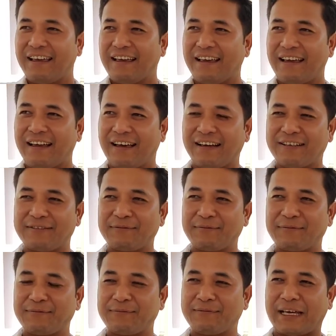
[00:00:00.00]

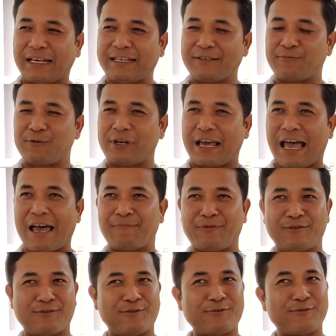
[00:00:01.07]
that it will
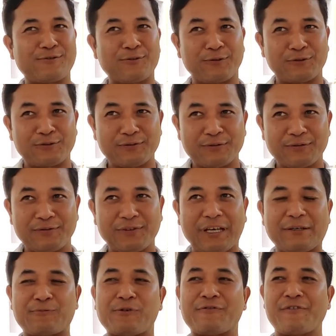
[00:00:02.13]
happen so soon.
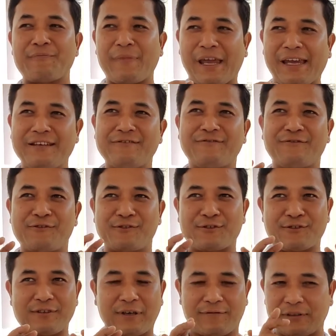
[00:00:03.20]
It will remain for
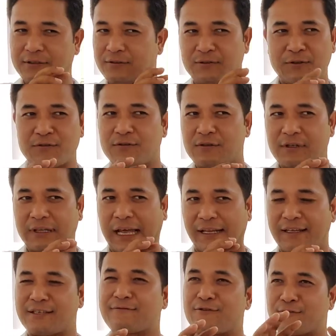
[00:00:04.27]
like
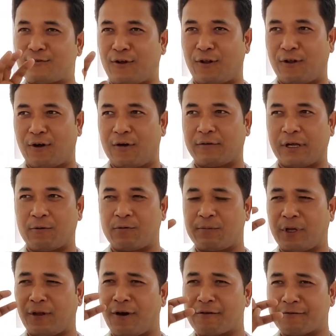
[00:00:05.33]
this for so long. There will be
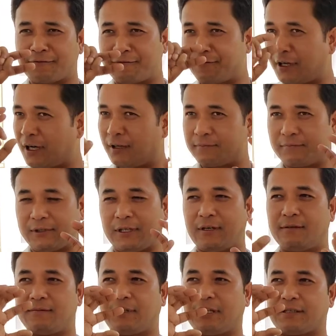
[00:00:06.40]
a lot
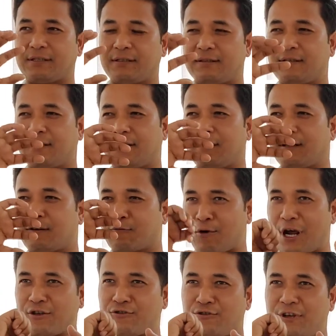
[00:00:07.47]
of this
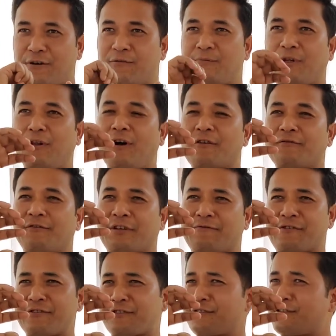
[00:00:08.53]
grudge. There will be a lot of
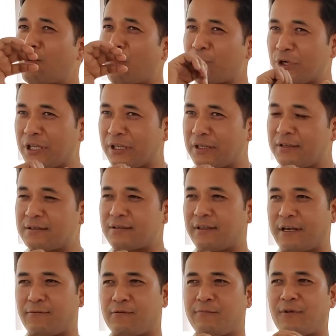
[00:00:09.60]
differences in opinions.
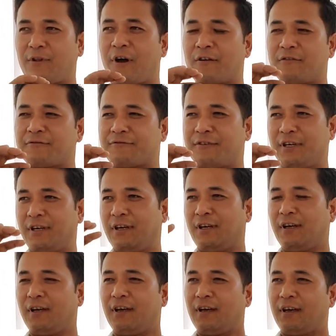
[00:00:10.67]
There will be a lot of.
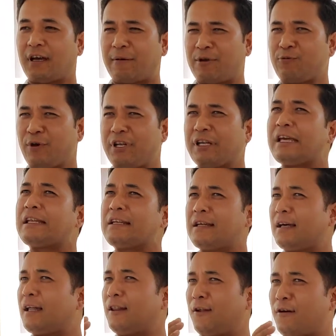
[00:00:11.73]
I mean, we need
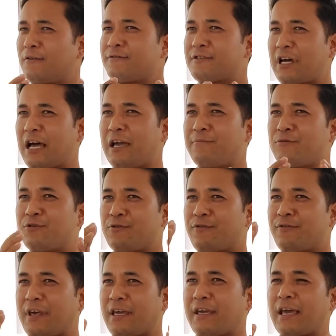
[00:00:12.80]
a lot of time to
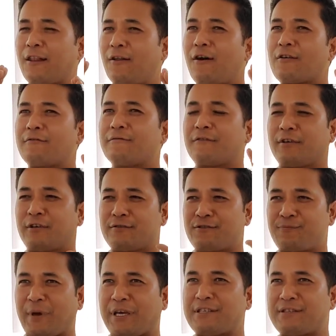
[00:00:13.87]
think, a lot of
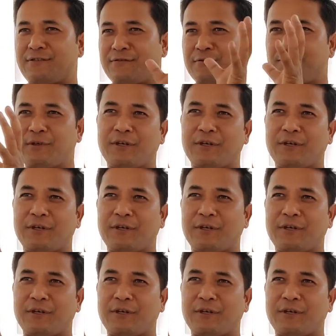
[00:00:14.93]
space to